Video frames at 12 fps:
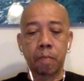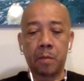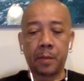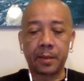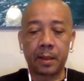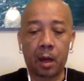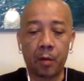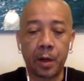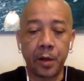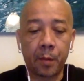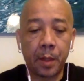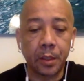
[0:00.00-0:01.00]
I say, all right,
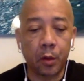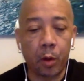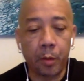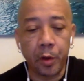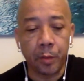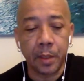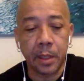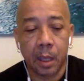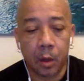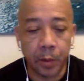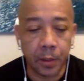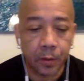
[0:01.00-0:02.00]
no matter what, I'm going to
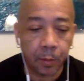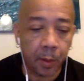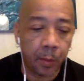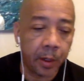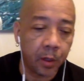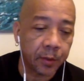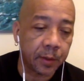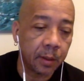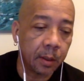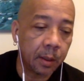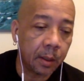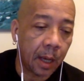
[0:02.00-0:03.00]
win. So I'm just
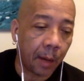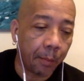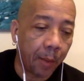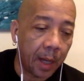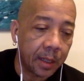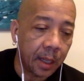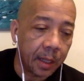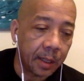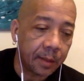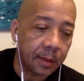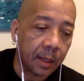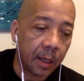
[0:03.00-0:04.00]
abandon
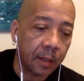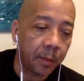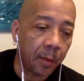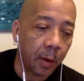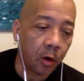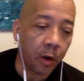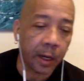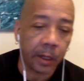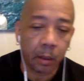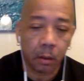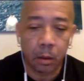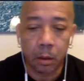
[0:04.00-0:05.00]
this dance. I'm going to cry.
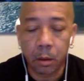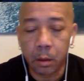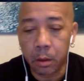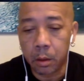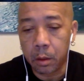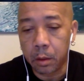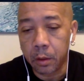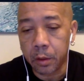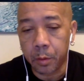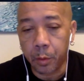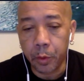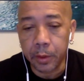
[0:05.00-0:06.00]
So I'm
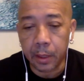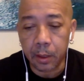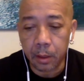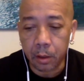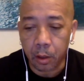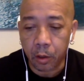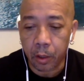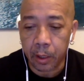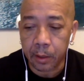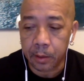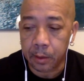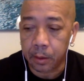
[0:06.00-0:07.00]
going to put on a little
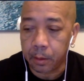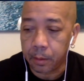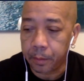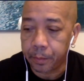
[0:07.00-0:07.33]
crying thing. if